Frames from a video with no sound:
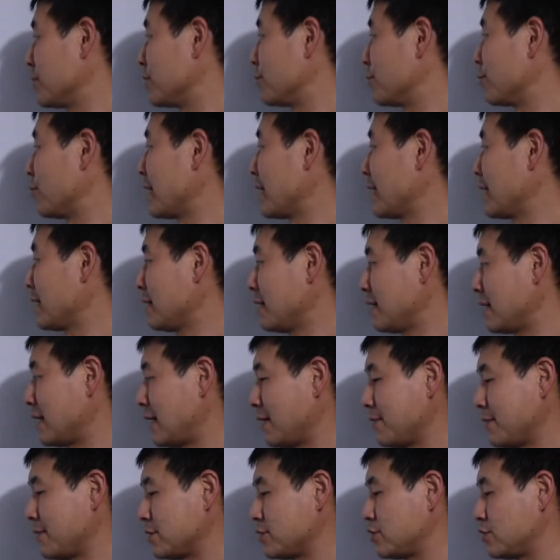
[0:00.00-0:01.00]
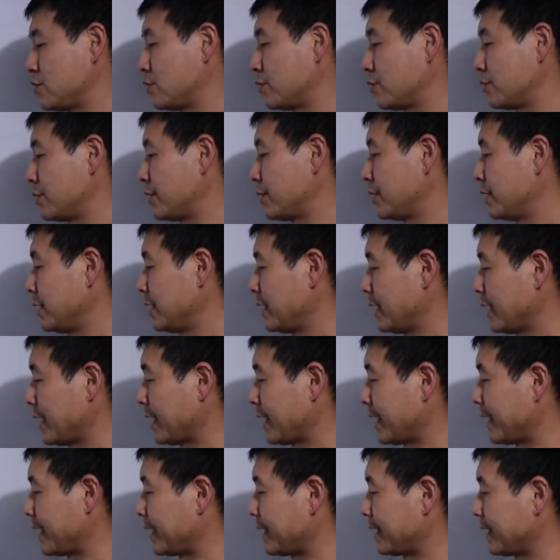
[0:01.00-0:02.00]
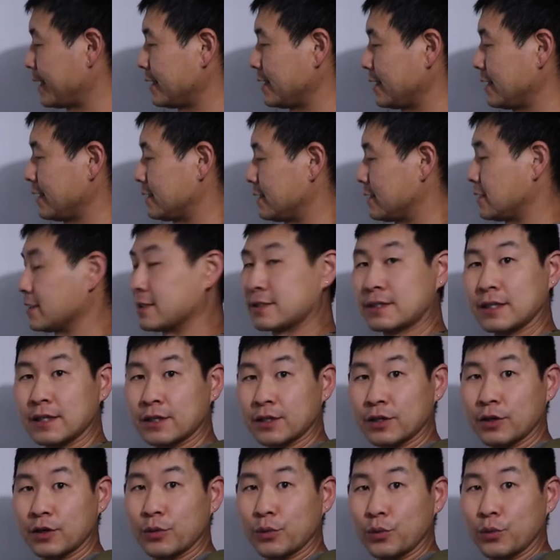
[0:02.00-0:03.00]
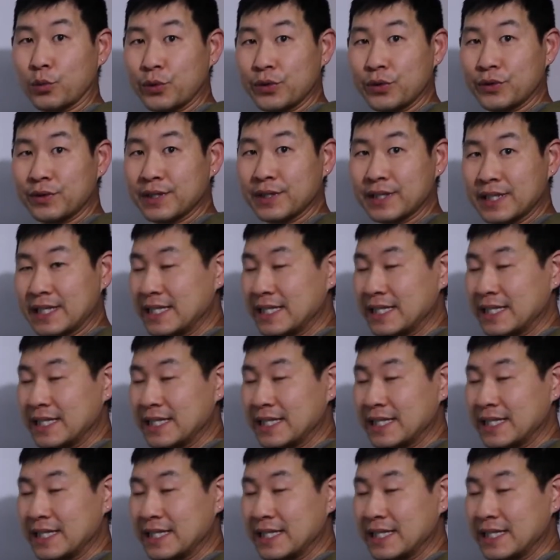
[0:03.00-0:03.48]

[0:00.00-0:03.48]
put it right in here on this door and it's just gonna go real